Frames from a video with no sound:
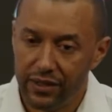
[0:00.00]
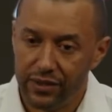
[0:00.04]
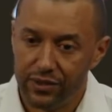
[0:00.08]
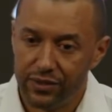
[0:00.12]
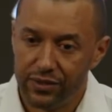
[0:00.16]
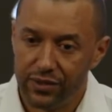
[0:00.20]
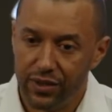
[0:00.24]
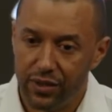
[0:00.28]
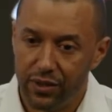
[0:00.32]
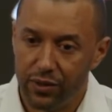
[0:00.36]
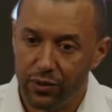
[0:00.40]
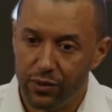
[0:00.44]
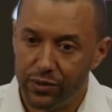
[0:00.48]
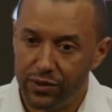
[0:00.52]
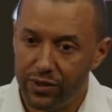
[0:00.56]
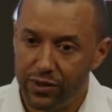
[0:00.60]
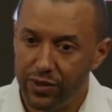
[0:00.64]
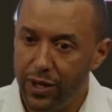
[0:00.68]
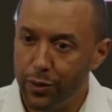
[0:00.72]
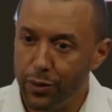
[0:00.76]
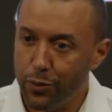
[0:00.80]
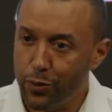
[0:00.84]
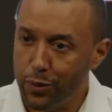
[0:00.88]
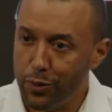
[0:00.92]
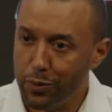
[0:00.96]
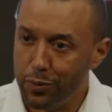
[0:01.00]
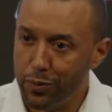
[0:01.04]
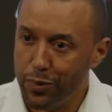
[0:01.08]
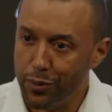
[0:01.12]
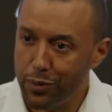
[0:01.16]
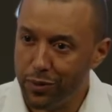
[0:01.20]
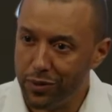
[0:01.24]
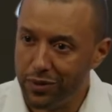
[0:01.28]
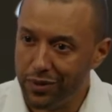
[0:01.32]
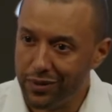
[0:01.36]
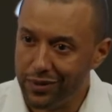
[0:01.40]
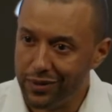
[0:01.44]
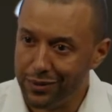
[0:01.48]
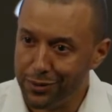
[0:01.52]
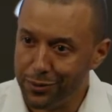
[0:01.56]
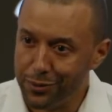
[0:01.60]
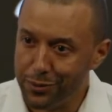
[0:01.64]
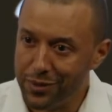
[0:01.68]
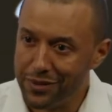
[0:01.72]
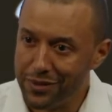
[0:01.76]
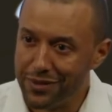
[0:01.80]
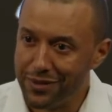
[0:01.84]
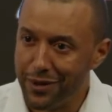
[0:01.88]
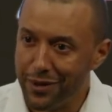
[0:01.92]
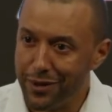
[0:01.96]
So, you know, I won't bore you
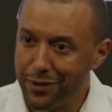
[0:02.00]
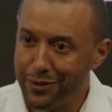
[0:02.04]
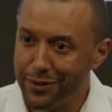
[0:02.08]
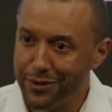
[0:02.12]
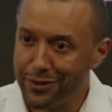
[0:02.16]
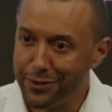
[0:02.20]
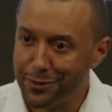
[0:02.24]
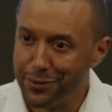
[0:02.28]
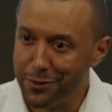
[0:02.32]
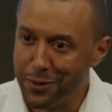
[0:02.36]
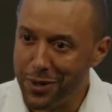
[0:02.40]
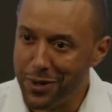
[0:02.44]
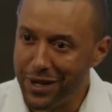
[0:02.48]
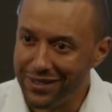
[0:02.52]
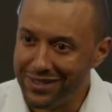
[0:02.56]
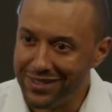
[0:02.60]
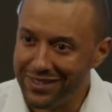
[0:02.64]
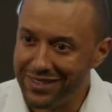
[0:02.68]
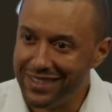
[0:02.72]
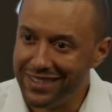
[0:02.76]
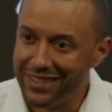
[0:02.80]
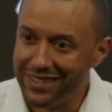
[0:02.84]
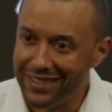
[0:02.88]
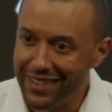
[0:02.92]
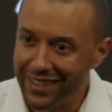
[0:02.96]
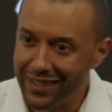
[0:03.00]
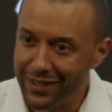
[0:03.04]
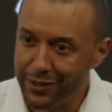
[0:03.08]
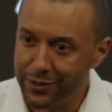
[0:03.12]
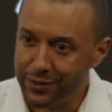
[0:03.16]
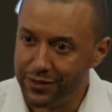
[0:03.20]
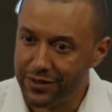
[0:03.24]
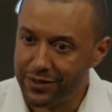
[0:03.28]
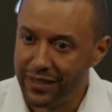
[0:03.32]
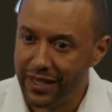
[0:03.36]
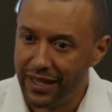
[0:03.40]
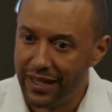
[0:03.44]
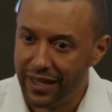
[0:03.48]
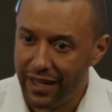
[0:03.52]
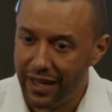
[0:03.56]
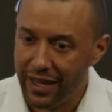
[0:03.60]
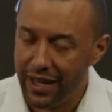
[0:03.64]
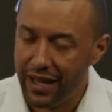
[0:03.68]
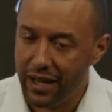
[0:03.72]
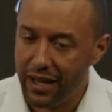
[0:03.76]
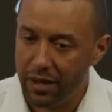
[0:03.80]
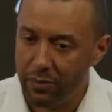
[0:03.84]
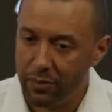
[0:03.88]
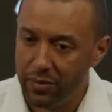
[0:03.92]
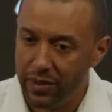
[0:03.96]
with all the nuanced details,
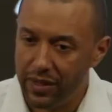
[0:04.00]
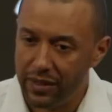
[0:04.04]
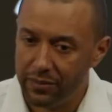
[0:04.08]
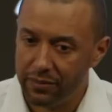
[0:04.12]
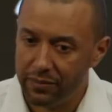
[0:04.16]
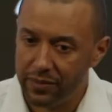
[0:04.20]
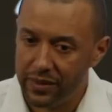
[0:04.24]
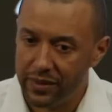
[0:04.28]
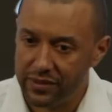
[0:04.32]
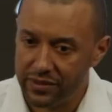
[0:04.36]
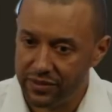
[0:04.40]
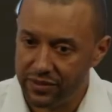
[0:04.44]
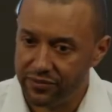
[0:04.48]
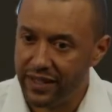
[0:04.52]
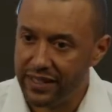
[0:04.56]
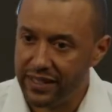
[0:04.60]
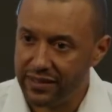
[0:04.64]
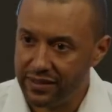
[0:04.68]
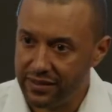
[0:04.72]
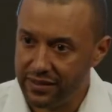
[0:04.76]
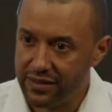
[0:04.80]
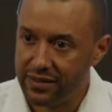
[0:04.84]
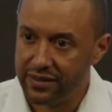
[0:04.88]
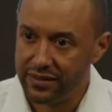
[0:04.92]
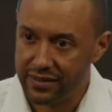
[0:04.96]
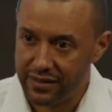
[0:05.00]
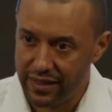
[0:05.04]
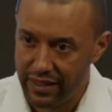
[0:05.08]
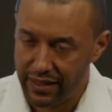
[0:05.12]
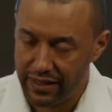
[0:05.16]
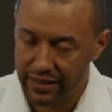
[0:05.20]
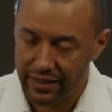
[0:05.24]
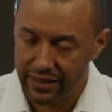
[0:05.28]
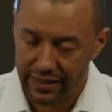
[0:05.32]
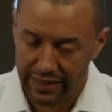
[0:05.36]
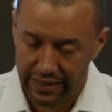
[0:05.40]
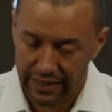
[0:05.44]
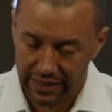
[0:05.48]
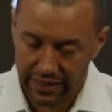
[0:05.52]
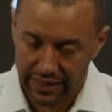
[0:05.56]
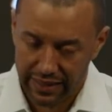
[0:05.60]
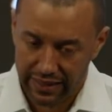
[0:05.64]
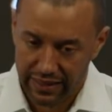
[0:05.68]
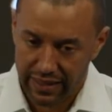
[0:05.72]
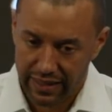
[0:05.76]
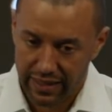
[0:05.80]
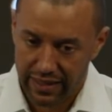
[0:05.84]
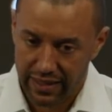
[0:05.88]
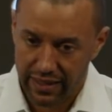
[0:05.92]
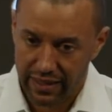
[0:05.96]
but suffice it to say,
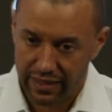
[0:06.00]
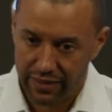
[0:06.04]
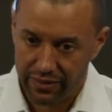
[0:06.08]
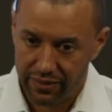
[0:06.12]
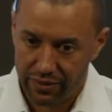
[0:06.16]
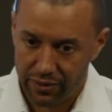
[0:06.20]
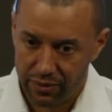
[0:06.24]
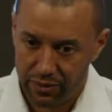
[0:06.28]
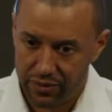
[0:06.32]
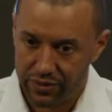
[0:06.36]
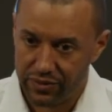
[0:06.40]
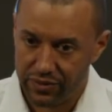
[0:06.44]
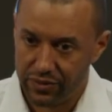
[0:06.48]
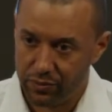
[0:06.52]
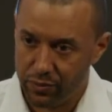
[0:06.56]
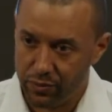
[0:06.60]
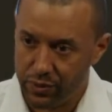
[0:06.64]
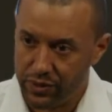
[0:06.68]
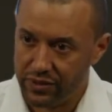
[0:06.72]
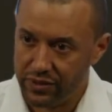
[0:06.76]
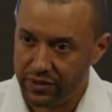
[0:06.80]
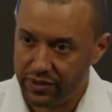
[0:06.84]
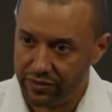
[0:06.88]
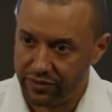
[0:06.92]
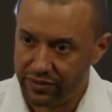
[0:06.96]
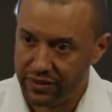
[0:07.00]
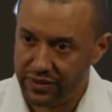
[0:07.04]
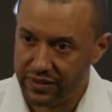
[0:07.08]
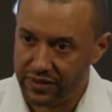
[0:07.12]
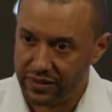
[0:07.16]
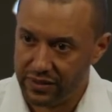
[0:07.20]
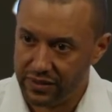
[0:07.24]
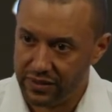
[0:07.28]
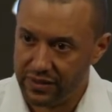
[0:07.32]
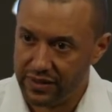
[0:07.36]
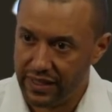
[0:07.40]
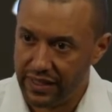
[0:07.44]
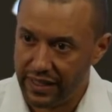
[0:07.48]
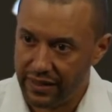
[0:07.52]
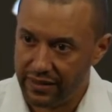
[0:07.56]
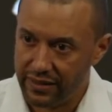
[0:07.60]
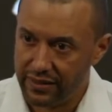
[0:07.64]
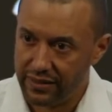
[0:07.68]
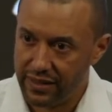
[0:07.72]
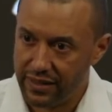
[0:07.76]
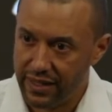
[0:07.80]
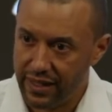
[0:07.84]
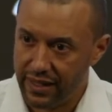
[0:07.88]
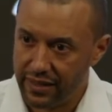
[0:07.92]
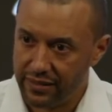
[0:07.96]
there are some real differences
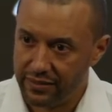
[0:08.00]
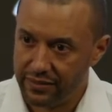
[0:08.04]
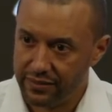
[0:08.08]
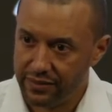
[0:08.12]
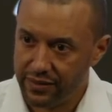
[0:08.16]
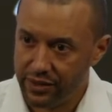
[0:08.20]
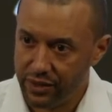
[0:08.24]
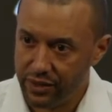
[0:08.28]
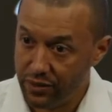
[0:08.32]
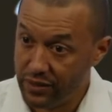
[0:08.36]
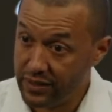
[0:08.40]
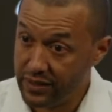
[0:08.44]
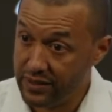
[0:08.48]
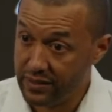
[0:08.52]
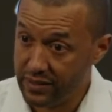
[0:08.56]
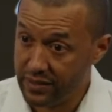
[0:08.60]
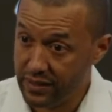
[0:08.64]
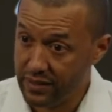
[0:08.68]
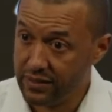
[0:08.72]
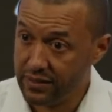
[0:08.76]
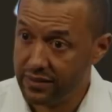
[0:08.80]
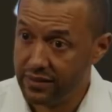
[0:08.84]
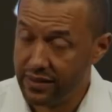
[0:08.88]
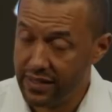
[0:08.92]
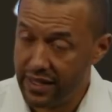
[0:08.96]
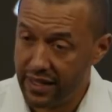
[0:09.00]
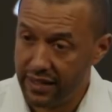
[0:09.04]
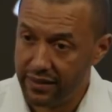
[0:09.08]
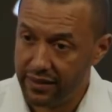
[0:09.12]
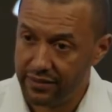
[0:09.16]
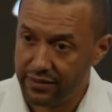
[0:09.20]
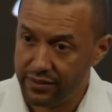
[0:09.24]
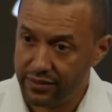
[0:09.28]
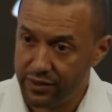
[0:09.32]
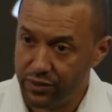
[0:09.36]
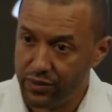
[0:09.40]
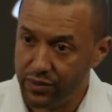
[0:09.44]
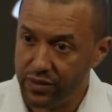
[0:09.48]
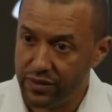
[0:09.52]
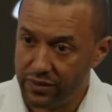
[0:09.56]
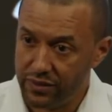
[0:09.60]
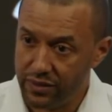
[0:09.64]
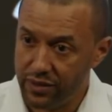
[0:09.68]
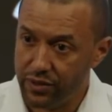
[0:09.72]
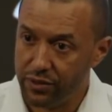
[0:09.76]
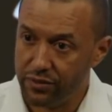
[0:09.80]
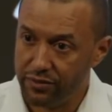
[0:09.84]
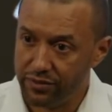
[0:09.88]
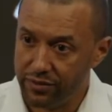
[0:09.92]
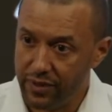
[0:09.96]
that you know exist that you can
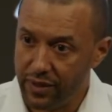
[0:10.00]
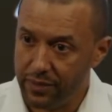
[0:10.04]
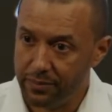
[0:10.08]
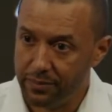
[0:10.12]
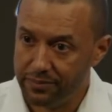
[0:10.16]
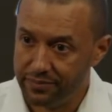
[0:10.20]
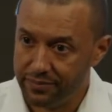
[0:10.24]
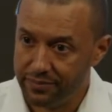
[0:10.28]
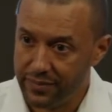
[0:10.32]
learn from,